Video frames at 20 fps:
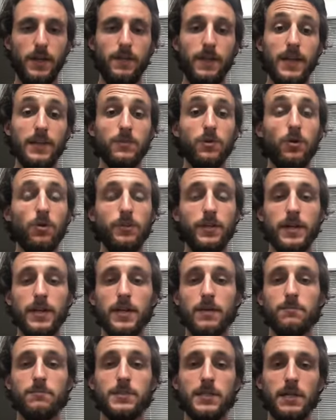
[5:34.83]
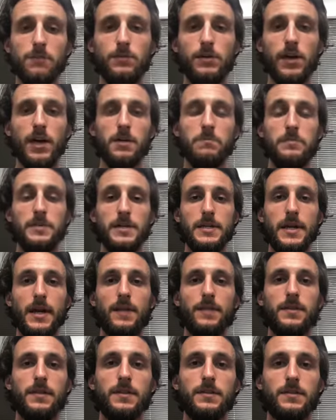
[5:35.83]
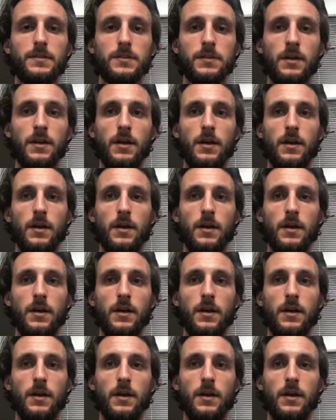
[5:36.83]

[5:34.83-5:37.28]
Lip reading: and they told him, Tim, you got to be at this,